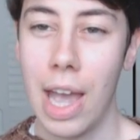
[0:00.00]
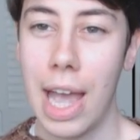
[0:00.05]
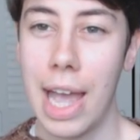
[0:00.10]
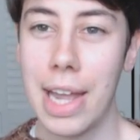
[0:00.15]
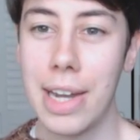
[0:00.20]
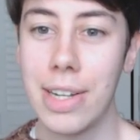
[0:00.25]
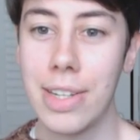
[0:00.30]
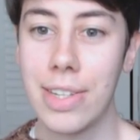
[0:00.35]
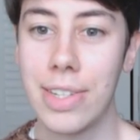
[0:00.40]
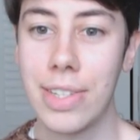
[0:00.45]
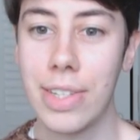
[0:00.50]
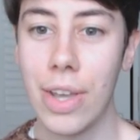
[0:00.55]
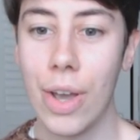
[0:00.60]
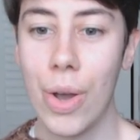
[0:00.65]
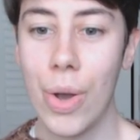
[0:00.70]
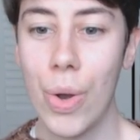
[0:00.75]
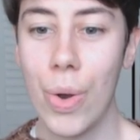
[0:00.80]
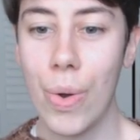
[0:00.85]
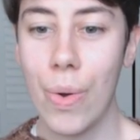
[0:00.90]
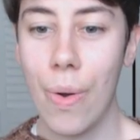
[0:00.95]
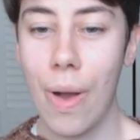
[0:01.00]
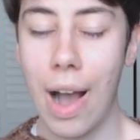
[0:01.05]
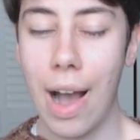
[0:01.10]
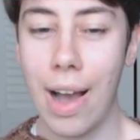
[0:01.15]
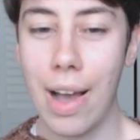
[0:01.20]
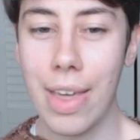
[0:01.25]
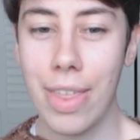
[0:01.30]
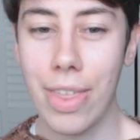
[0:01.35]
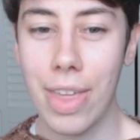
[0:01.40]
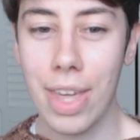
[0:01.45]
And so
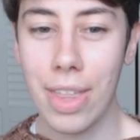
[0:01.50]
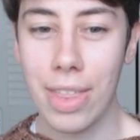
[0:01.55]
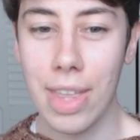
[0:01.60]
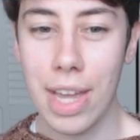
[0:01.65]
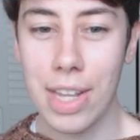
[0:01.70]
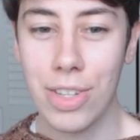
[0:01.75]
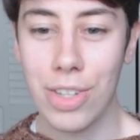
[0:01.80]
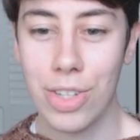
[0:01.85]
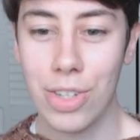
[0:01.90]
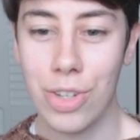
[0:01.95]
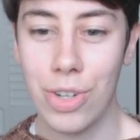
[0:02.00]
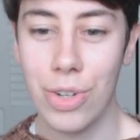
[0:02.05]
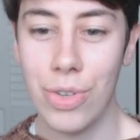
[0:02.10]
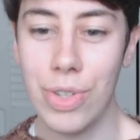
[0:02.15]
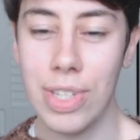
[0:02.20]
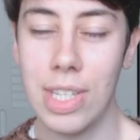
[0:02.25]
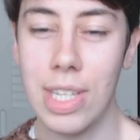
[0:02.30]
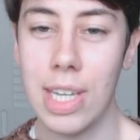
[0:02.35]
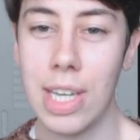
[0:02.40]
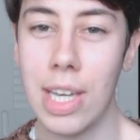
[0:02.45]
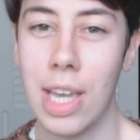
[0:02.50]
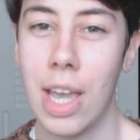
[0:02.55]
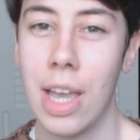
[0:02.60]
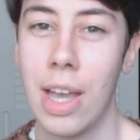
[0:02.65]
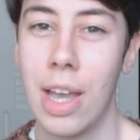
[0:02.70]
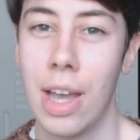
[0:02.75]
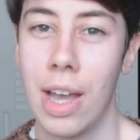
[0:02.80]
I think that choosing